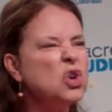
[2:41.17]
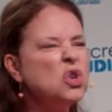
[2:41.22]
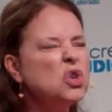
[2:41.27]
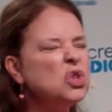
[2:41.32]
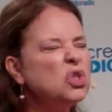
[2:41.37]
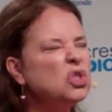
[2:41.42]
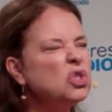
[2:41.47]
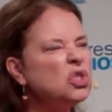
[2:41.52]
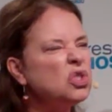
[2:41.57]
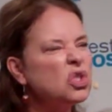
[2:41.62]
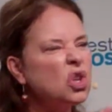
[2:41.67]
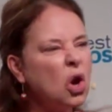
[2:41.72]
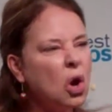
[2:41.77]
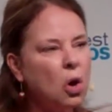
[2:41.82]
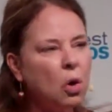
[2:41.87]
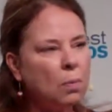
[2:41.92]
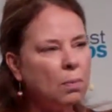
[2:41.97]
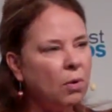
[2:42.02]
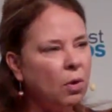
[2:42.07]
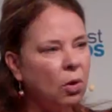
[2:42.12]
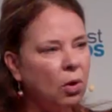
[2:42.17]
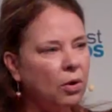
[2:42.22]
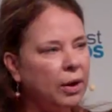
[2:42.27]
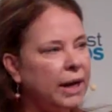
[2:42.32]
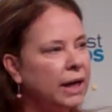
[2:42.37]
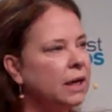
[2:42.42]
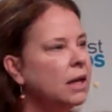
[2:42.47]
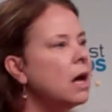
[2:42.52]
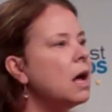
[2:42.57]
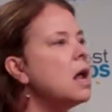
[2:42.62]
So
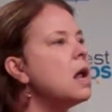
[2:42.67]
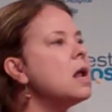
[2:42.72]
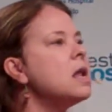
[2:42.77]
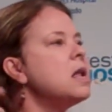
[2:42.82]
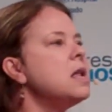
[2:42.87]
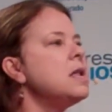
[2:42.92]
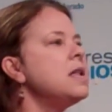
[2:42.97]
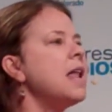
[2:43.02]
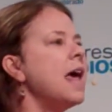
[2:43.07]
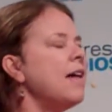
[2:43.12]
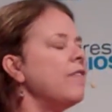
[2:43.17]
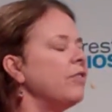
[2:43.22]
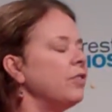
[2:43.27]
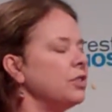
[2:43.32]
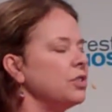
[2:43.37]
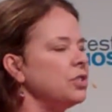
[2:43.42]
boring. Never